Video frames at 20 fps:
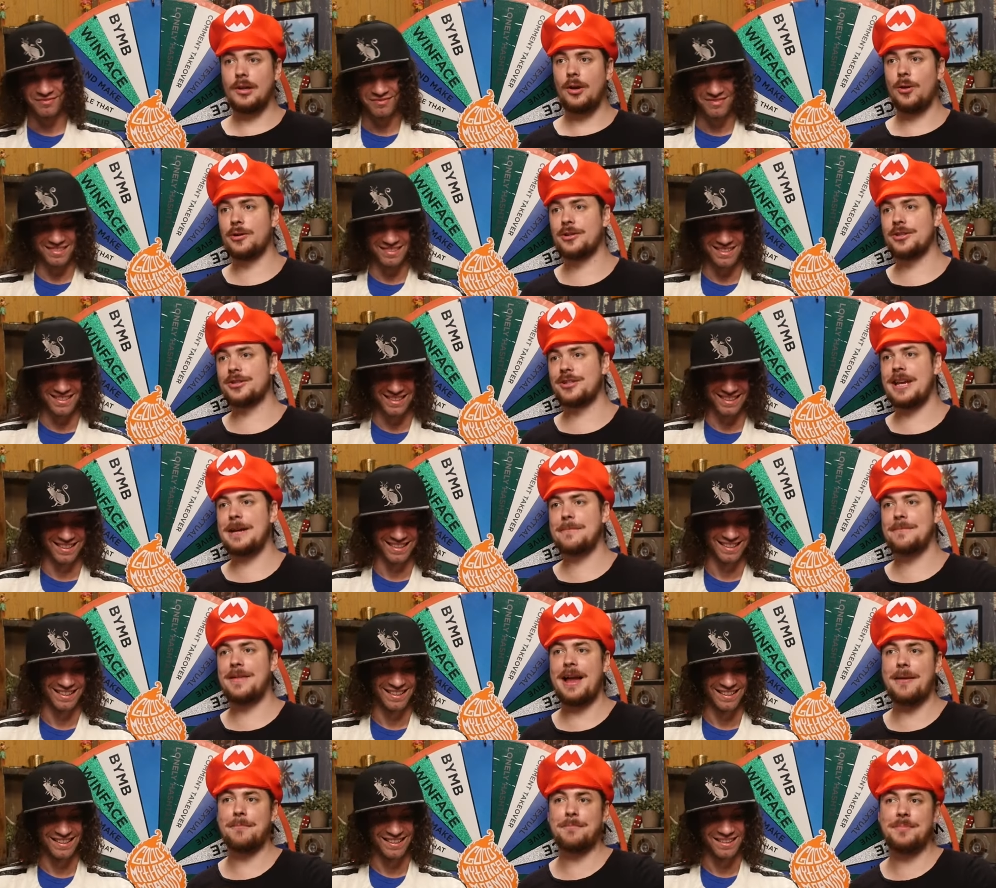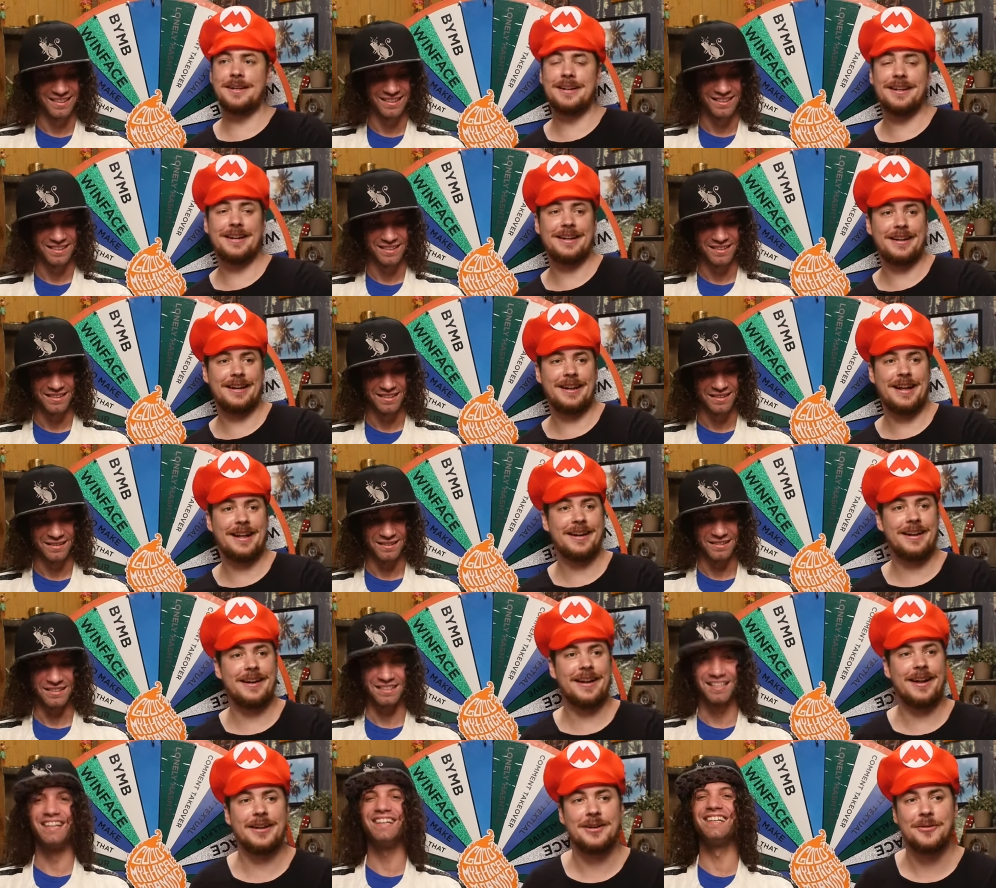Speaker 1: Or just keep that bit in and edit
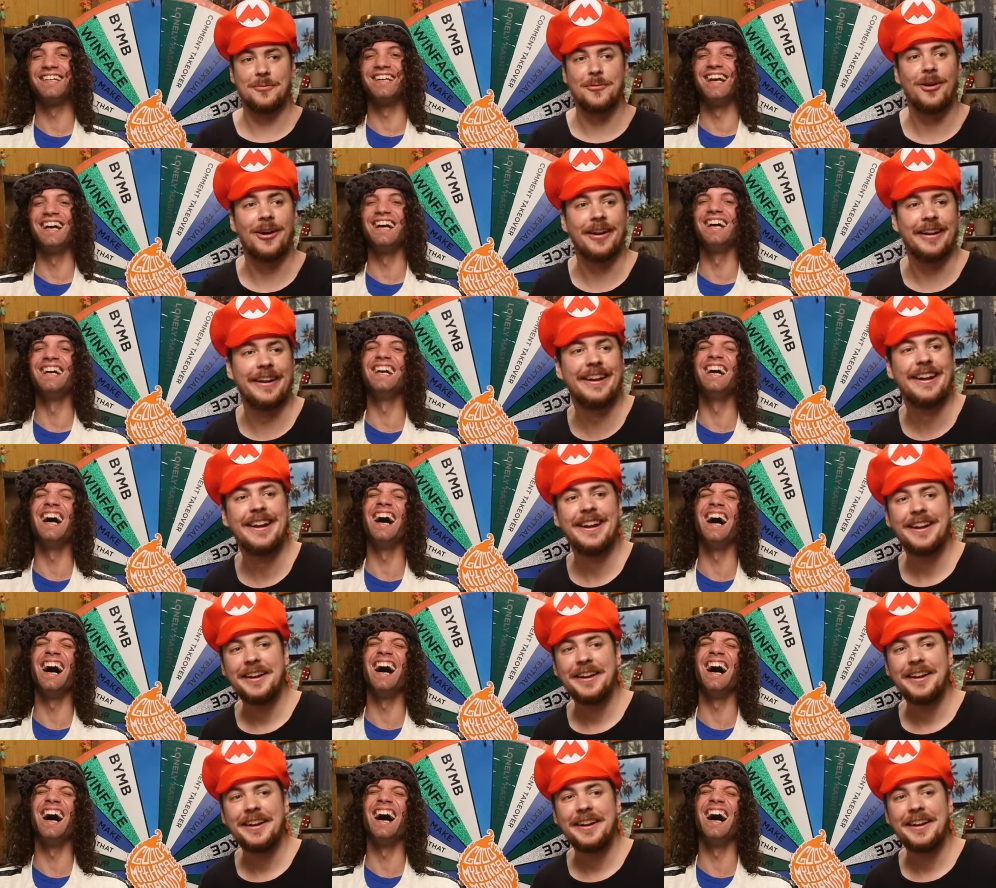it how you want.